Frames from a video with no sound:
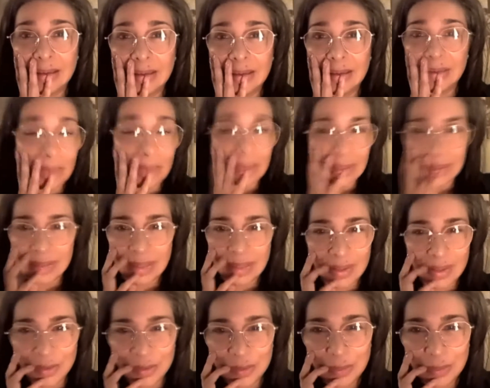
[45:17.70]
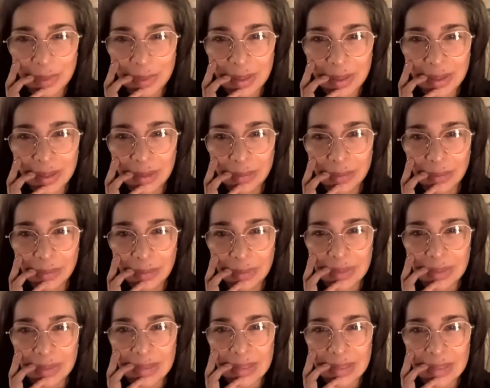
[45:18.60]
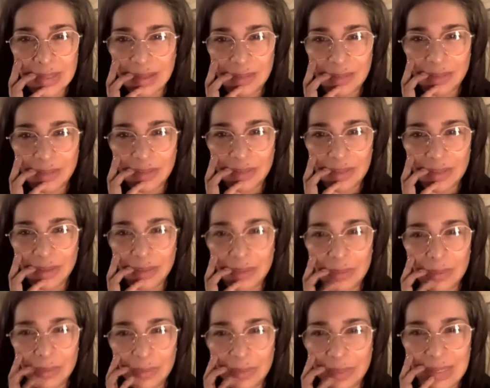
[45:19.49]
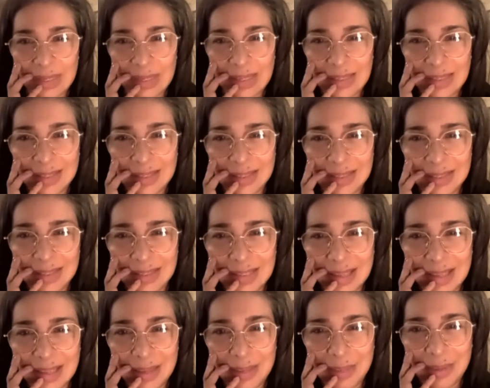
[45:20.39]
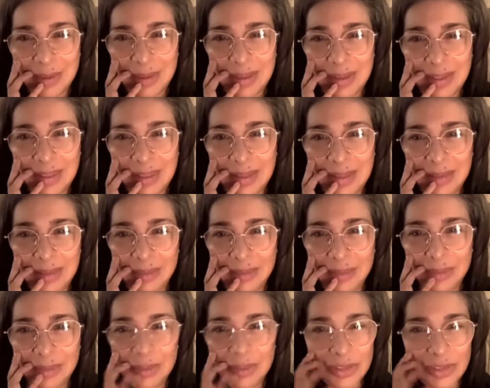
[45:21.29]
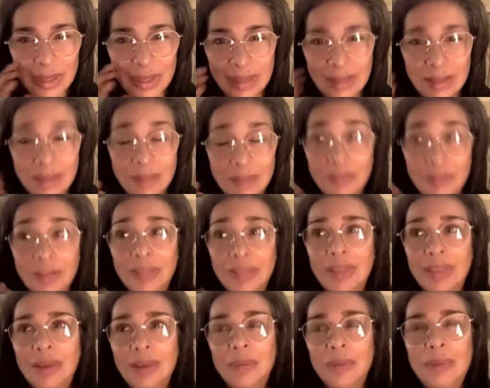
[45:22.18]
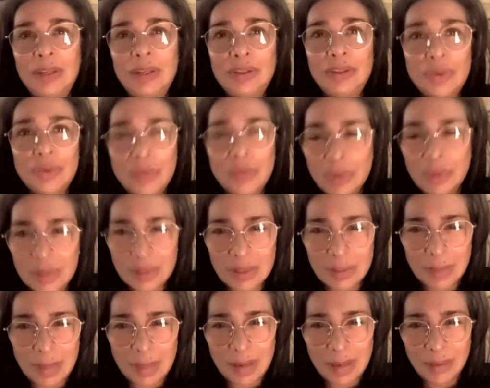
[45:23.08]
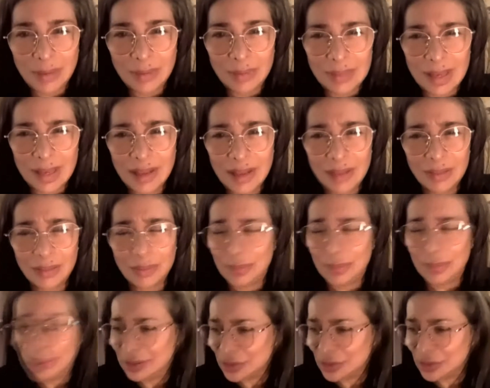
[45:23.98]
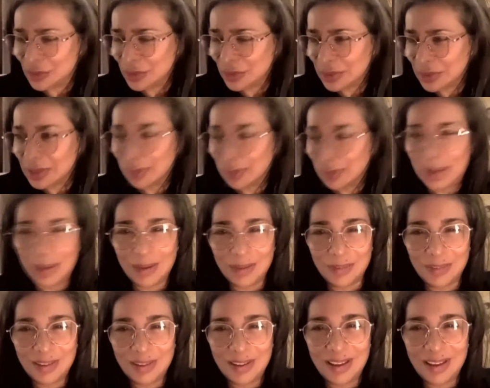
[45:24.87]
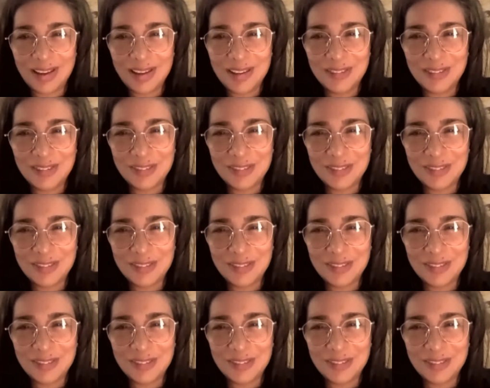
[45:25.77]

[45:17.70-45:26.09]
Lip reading: we said goodbye. We said everything that we needed to say by then. We shared everything. We talked about death. We talked about life.